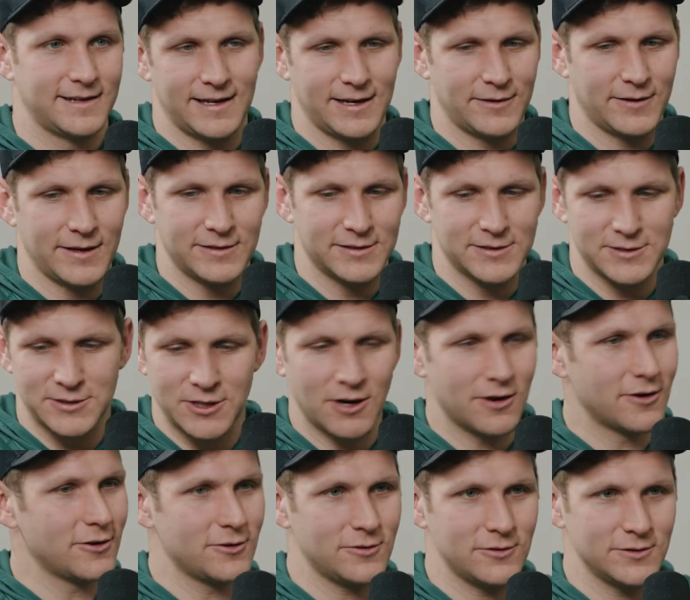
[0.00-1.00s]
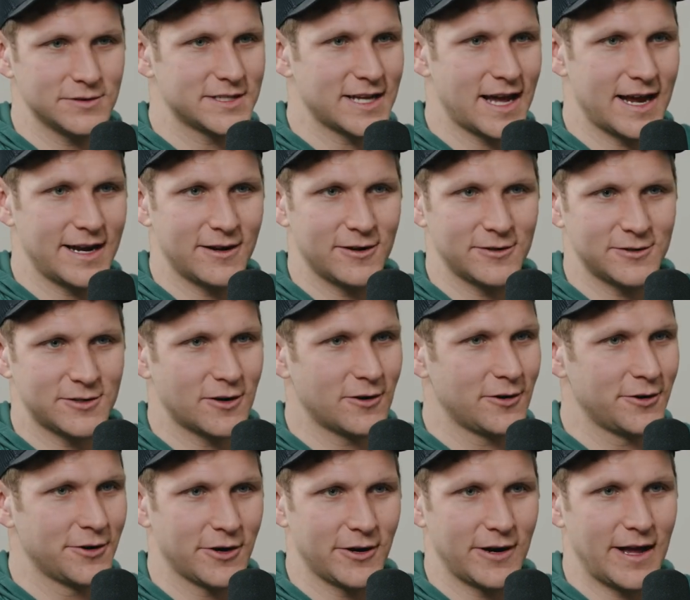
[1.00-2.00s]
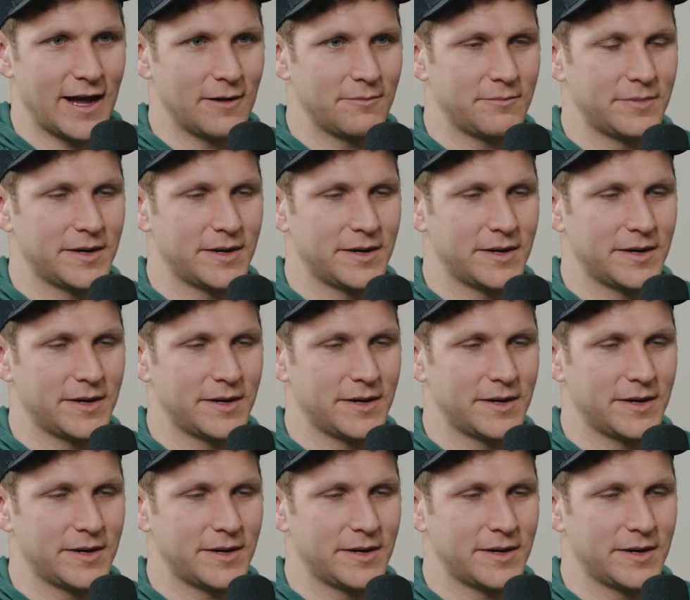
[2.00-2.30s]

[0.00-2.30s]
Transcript: Anyway, total side note, total nerd out,